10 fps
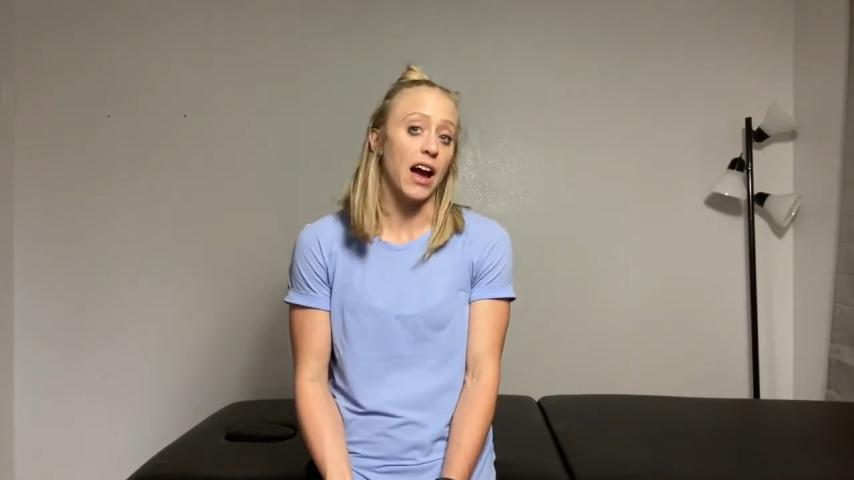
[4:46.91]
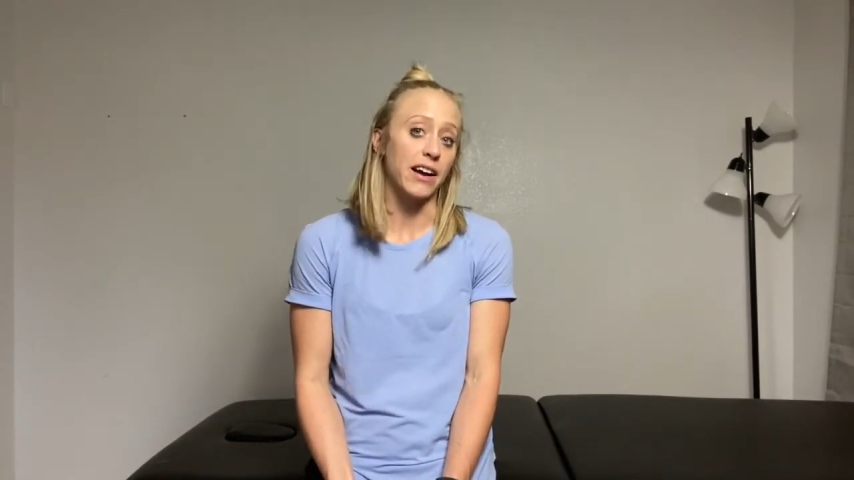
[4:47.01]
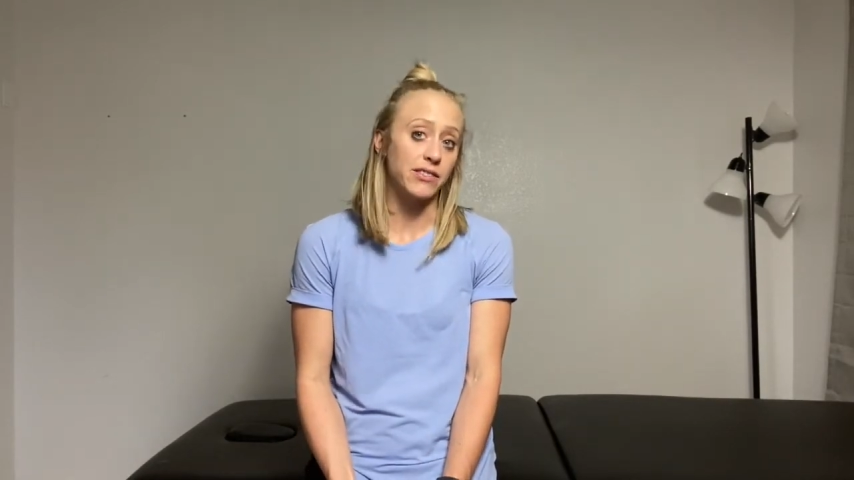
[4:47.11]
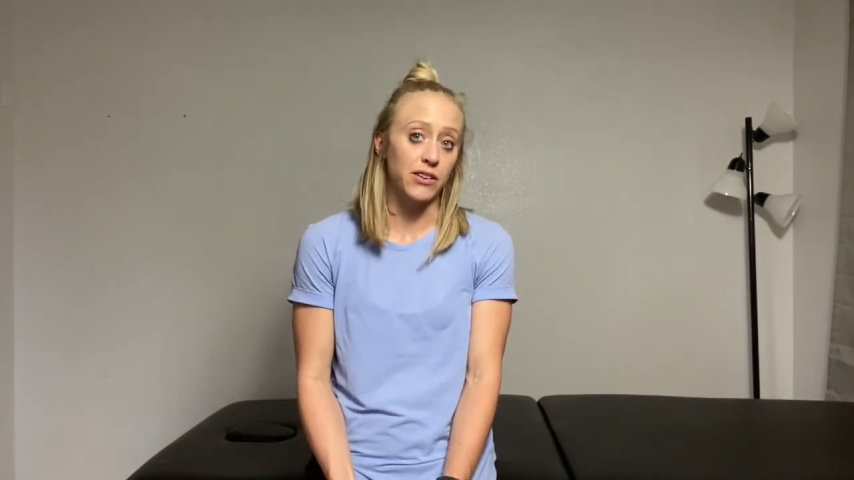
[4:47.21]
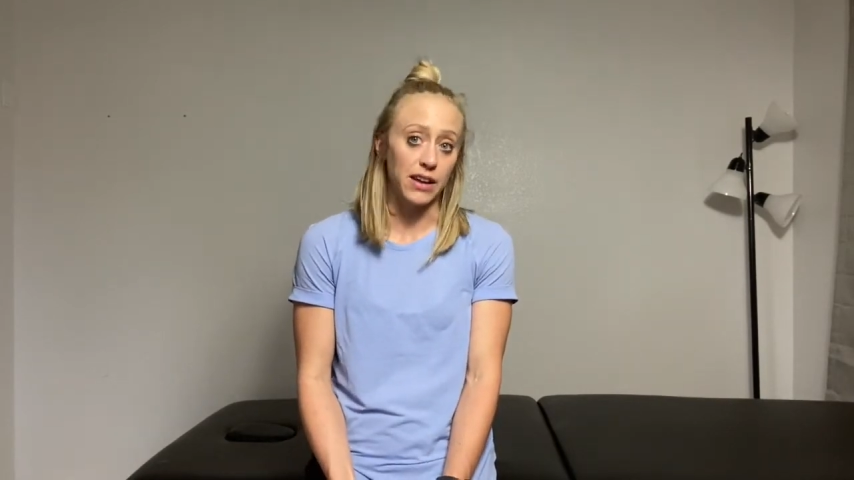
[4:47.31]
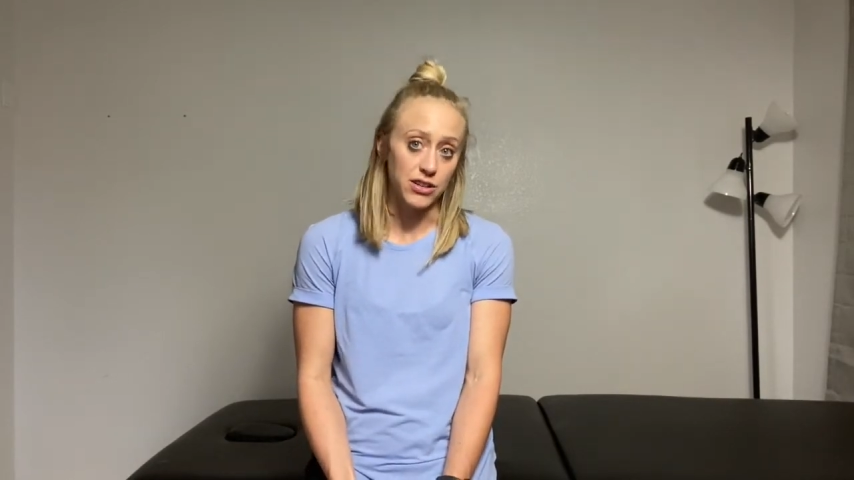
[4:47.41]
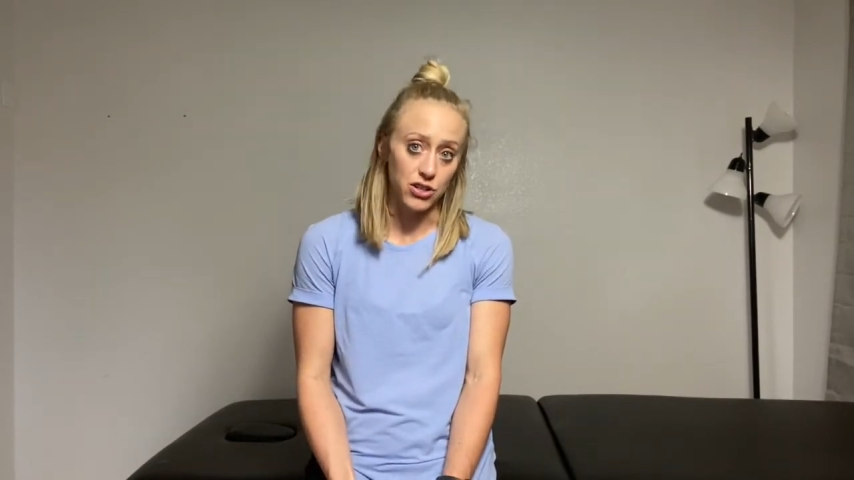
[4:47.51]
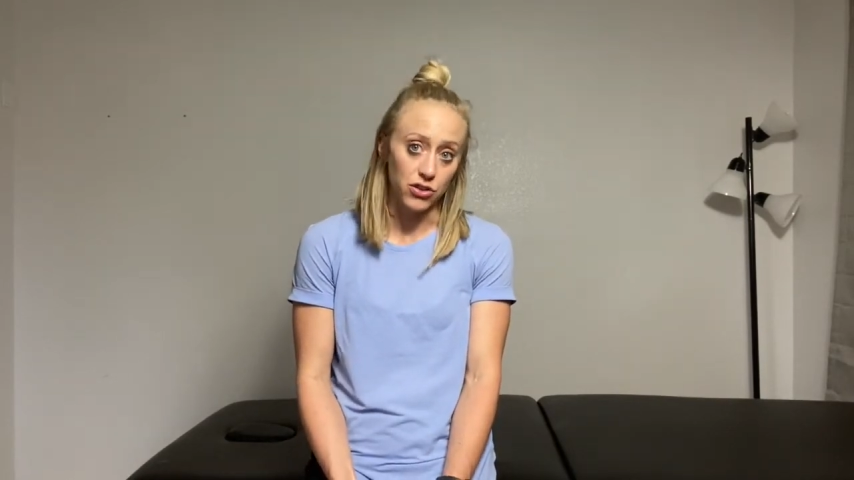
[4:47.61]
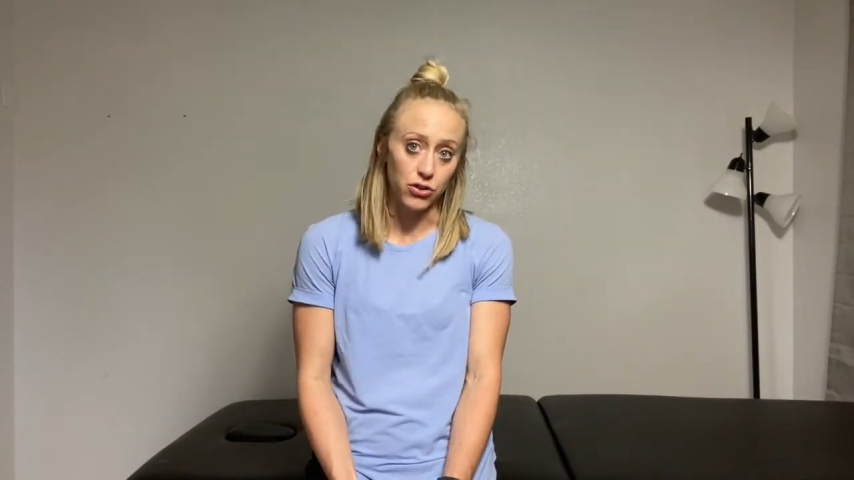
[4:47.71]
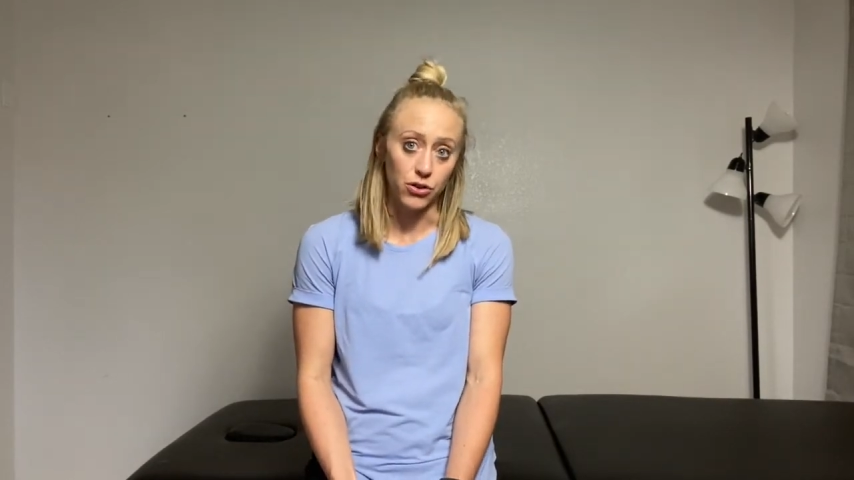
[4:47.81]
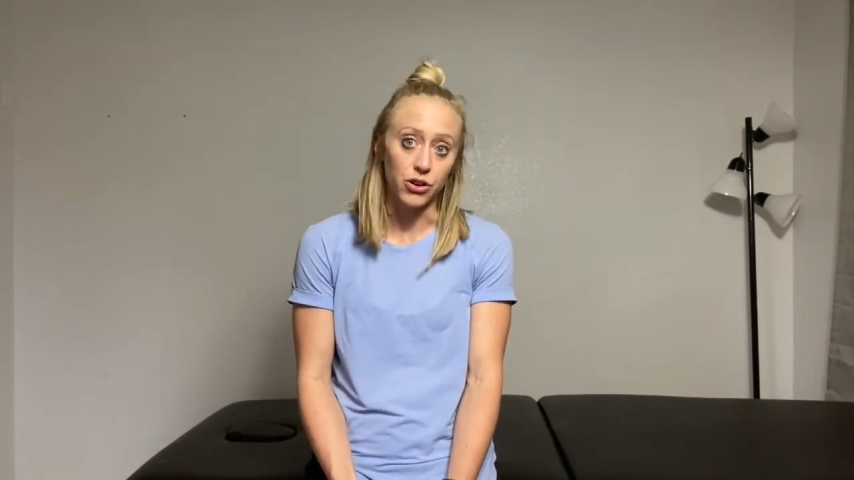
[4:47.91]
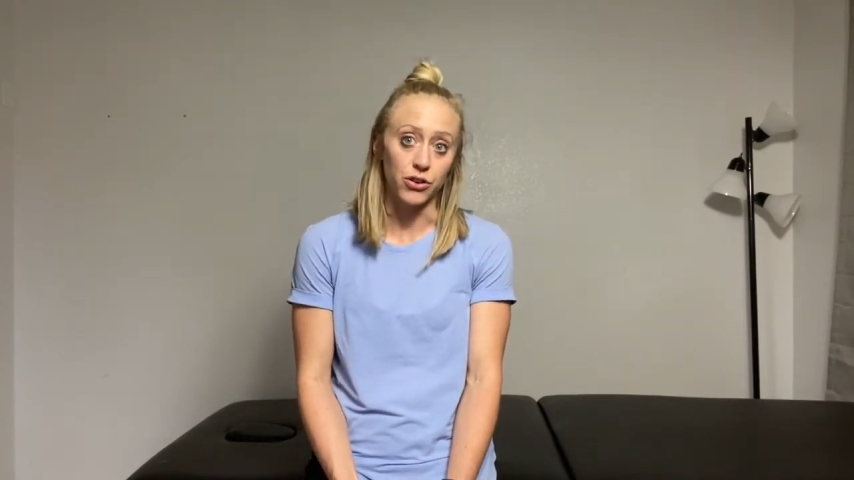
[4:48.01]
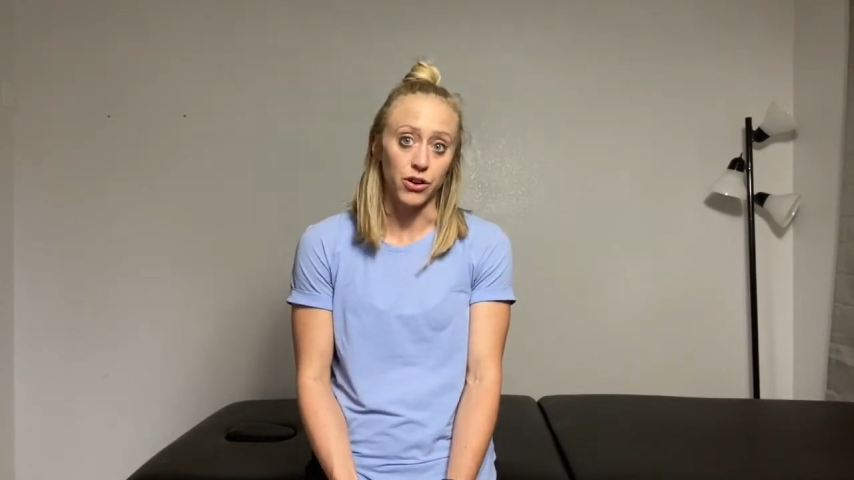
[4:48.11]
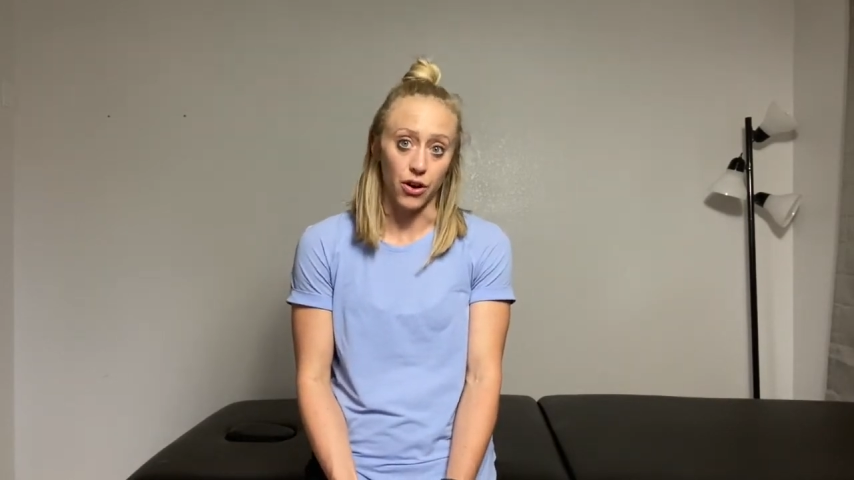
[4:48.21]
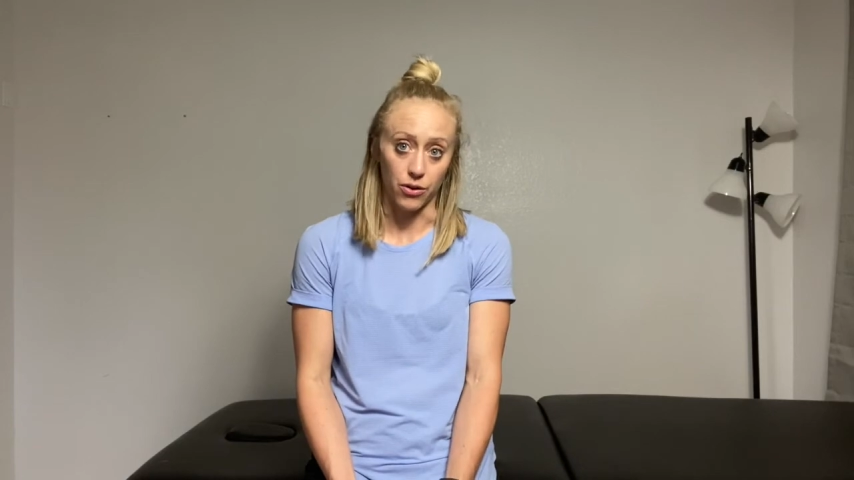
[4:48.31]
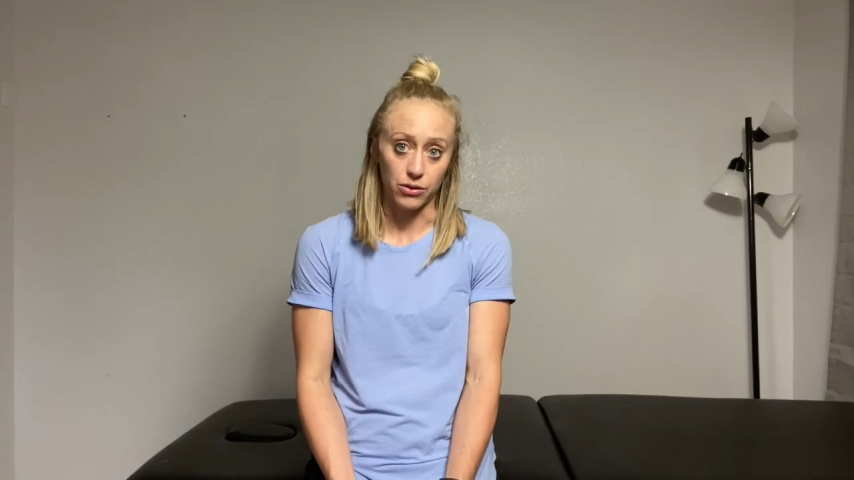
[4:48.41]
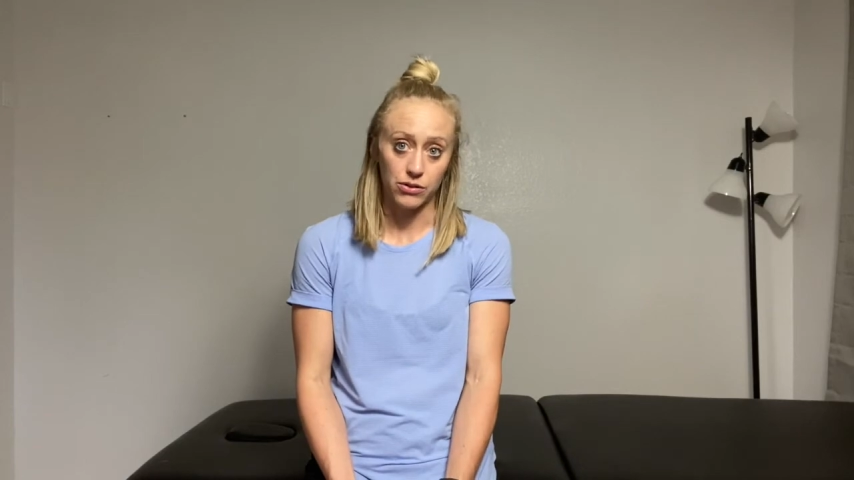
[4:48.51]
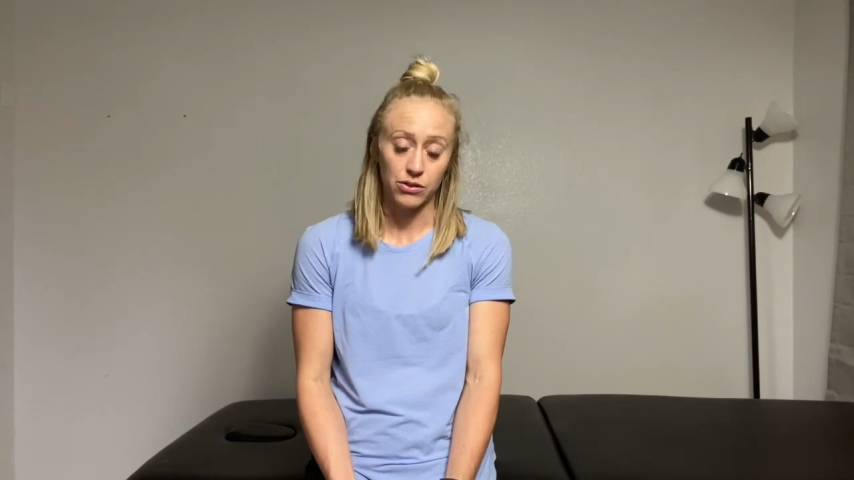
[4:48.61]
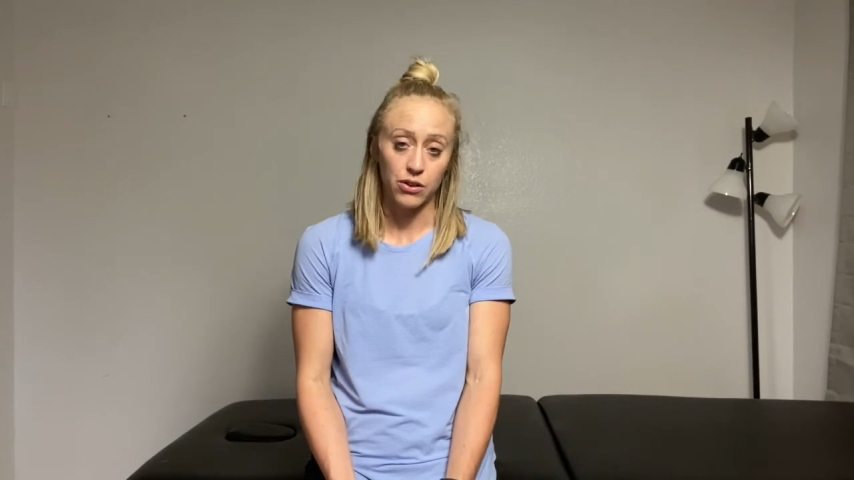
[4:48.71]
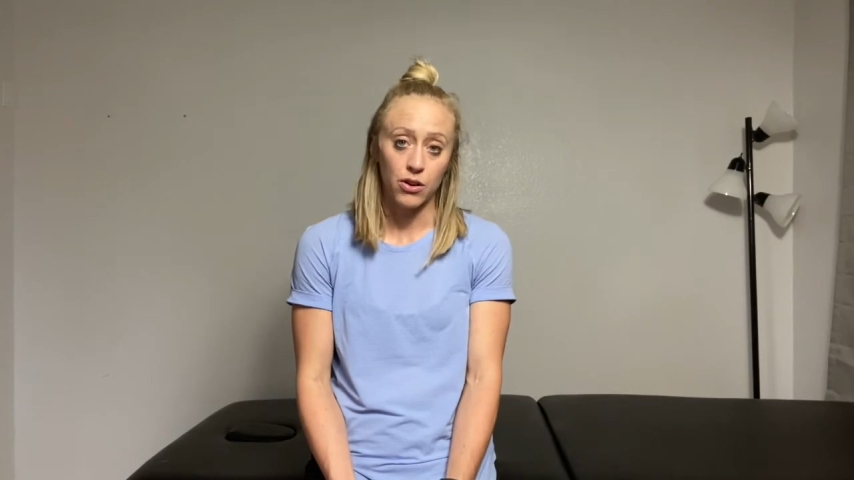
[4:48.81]
exhalation through your
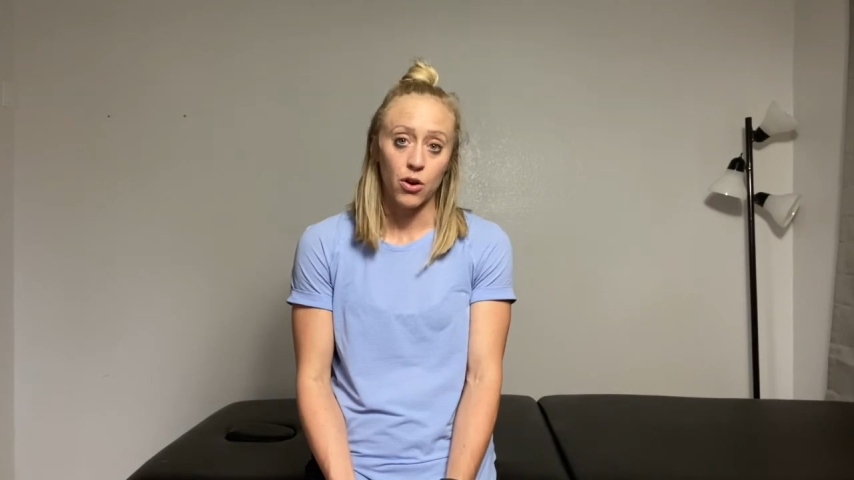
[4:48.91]
nose,